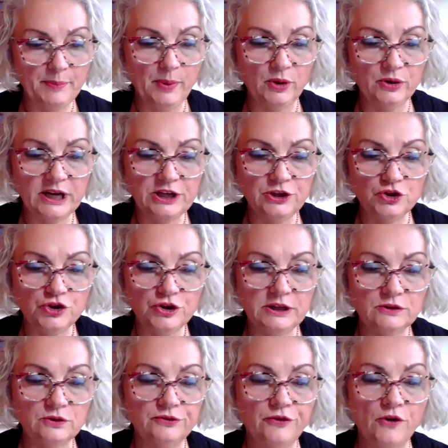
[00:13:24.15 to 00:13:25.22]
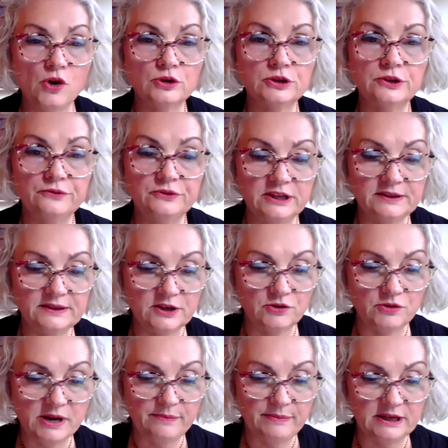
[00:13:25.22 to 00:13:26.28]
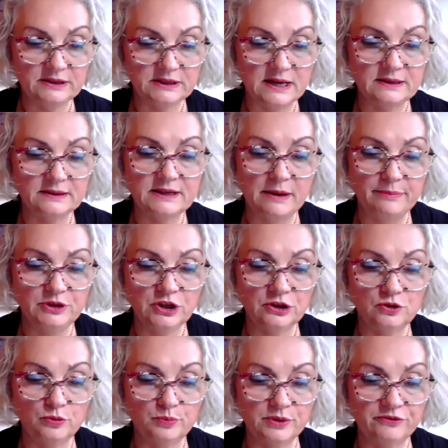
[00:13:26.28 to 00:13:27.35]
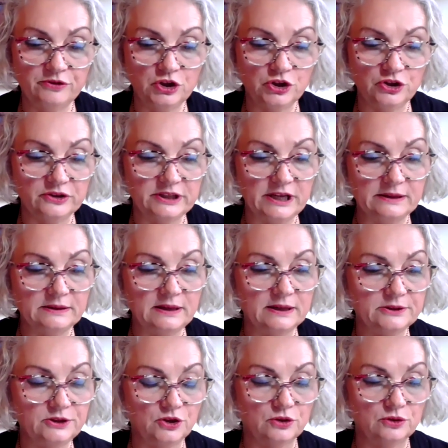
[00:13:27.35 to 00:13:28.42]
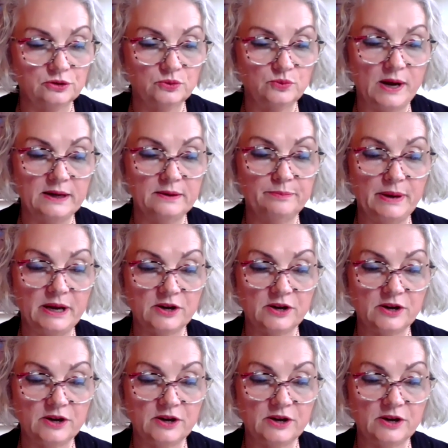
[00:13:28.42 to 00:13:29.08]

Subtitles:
upon entry into force of this agreement and subject to provisions under Articles 1,